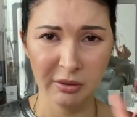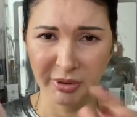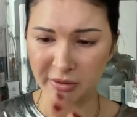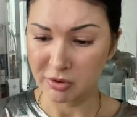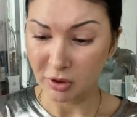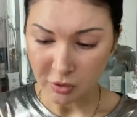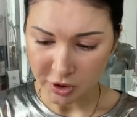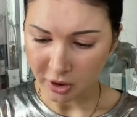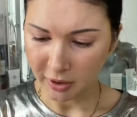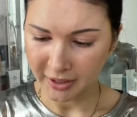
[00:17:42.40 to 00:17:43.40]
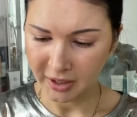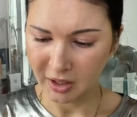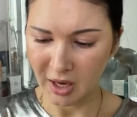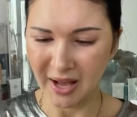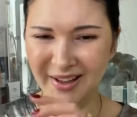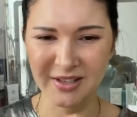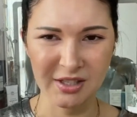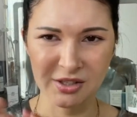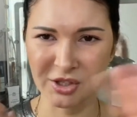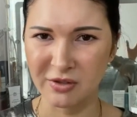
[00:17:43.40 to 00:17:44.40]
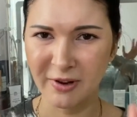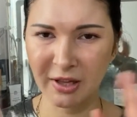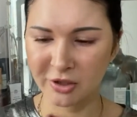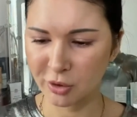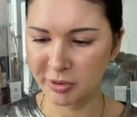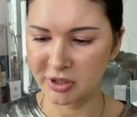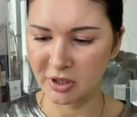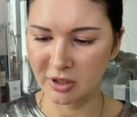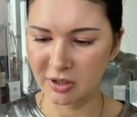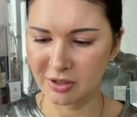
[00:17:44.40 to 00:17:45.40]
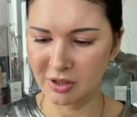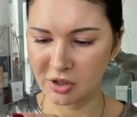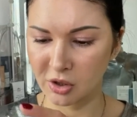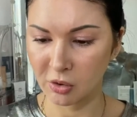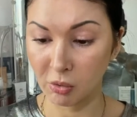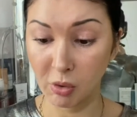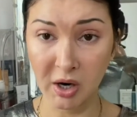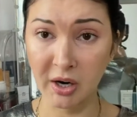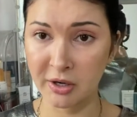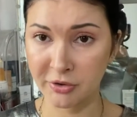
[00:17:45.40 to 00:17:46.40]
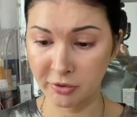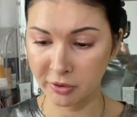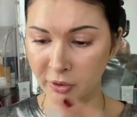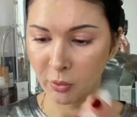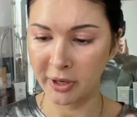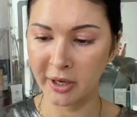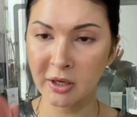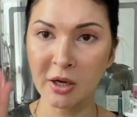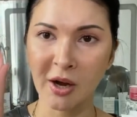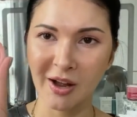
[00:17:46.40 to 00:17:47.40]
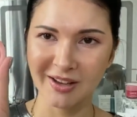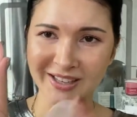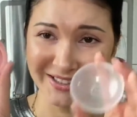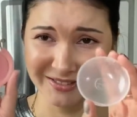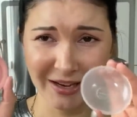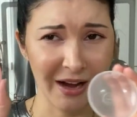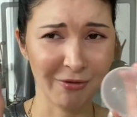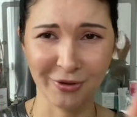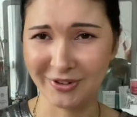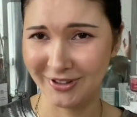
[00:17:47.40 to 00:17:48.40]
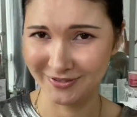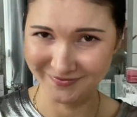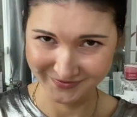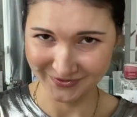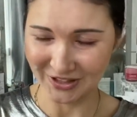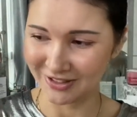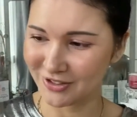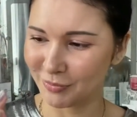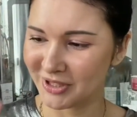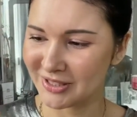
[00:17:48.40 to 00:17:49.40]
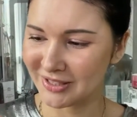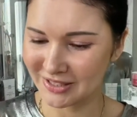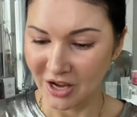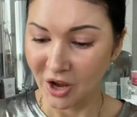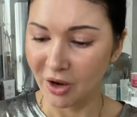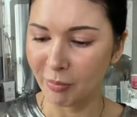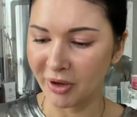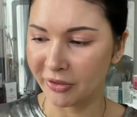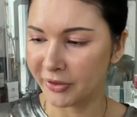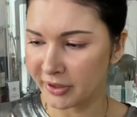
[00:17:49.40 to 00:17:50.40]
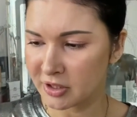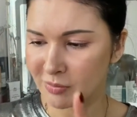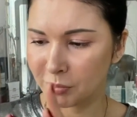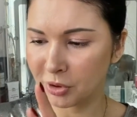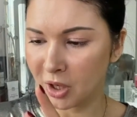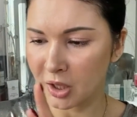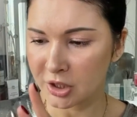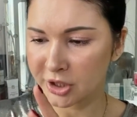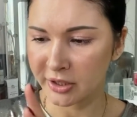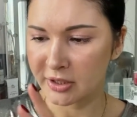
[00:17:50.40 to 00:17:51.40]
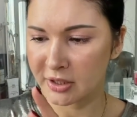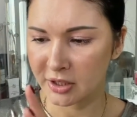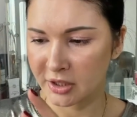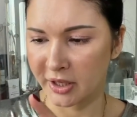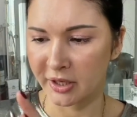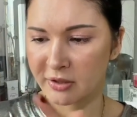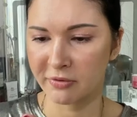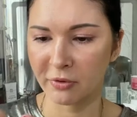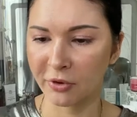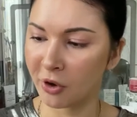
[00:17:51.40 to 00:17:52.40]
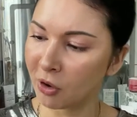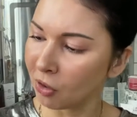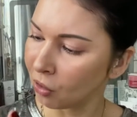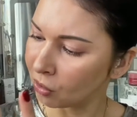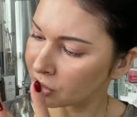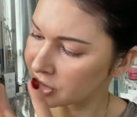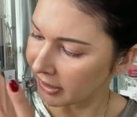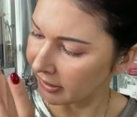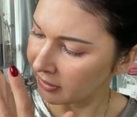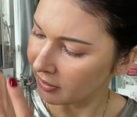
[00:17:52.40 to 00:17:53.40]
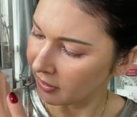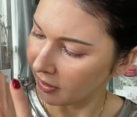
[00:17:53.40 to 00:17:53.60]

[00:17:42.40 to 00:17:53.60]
became so dirty and it just fell into pieces, so I threw it away. Everything fell into pieces. But this blush, it stays for the whole day,